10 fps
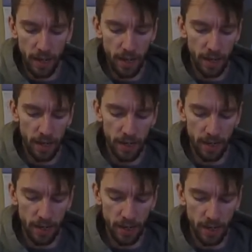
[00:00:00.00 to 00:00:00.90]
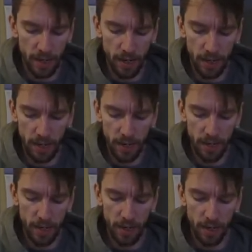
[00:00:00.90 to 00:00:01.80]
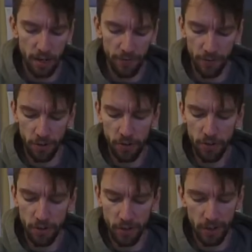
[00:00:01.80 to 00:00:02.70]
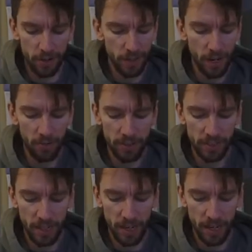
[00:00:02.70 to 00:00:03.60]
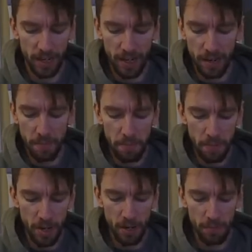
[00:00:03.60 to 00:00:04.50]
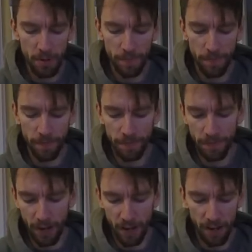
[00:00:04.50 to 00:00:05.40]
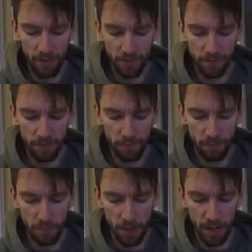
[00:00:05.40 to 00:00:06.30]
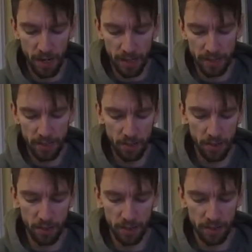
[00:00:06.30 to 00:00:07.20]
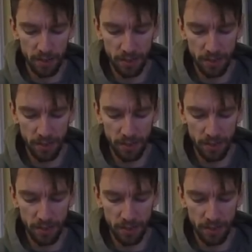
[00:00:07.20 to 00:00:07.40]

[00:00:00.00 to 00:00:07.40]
and if you're new to it, I would say minimum 5 minutes on this.